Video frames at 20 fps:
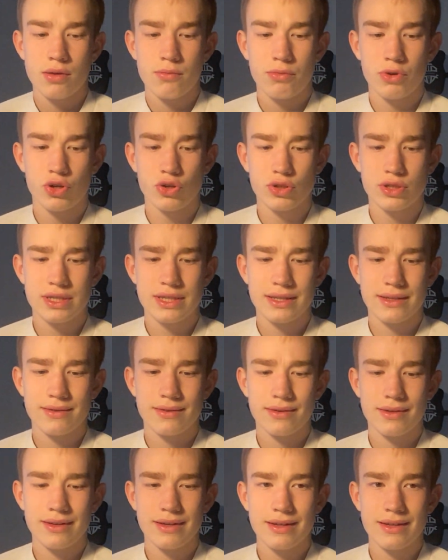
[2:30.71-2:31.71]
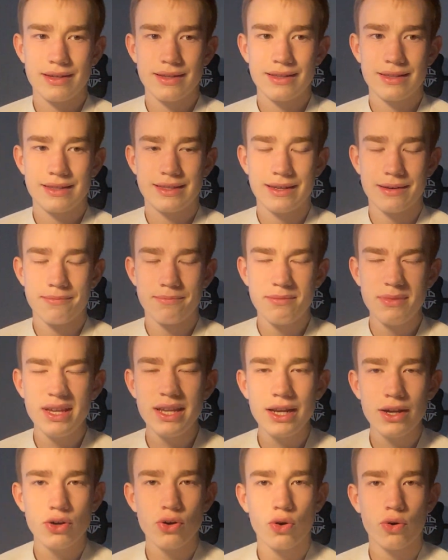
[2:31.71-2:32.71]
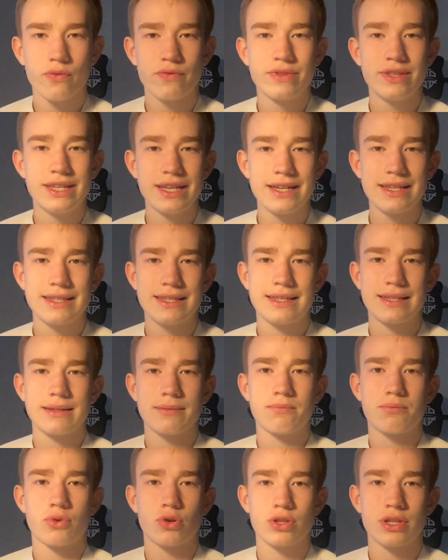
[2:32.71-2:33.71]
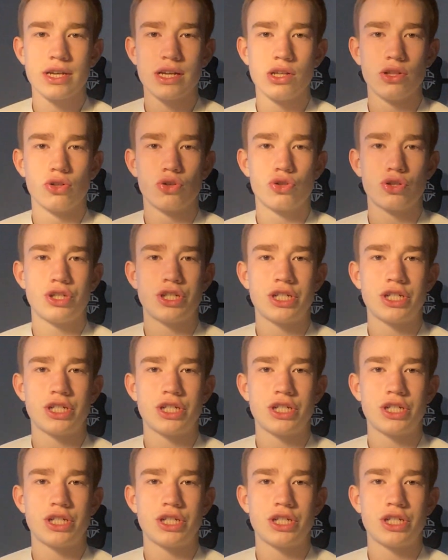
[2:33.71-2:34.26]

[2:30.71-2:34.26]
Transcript: Because the meaning of this particular